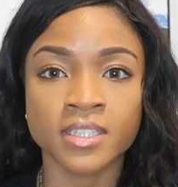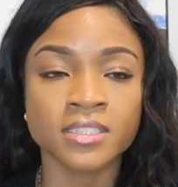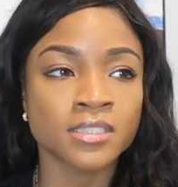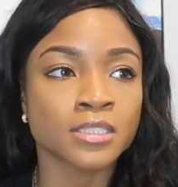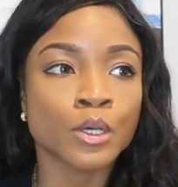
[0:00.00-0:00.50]

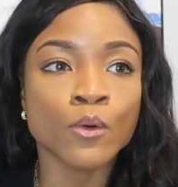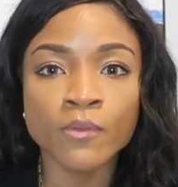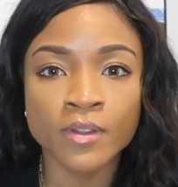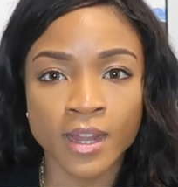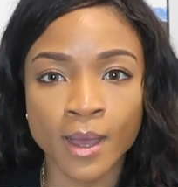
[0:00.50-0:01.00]
This is so
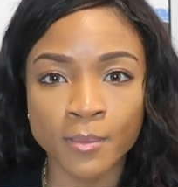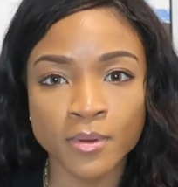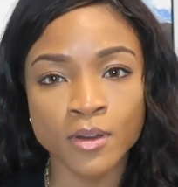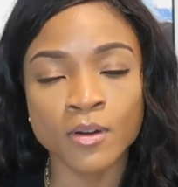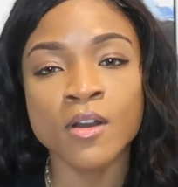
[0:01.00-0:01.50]

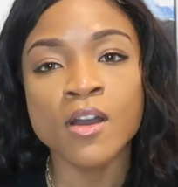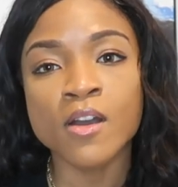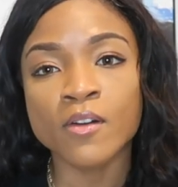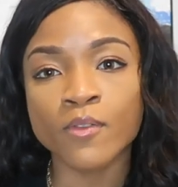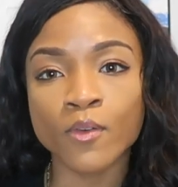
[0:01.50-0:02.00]
phenomenal
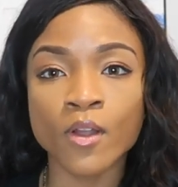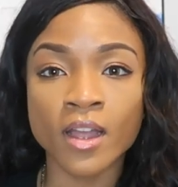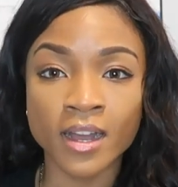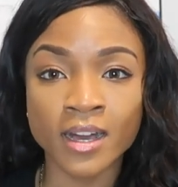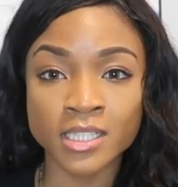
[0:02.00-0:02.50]

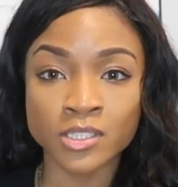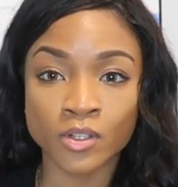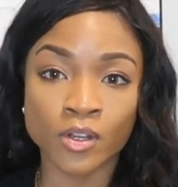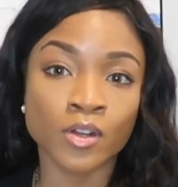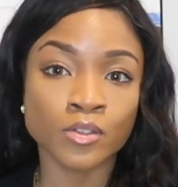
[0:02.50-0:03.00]
for us
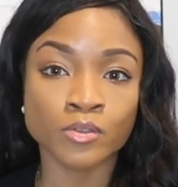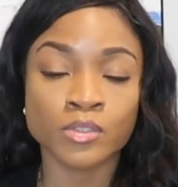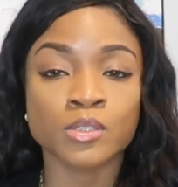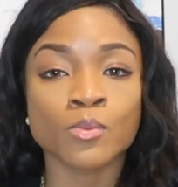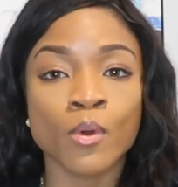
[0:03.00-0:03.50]
girls who
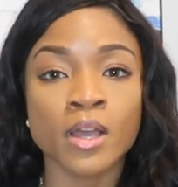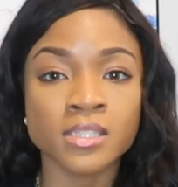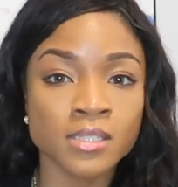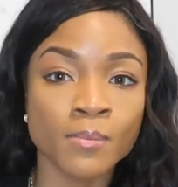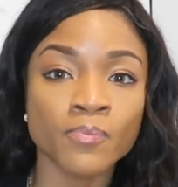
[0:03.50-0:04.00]
just want
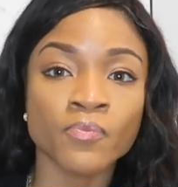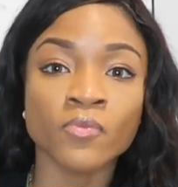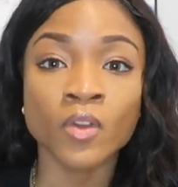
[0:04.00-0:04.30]
some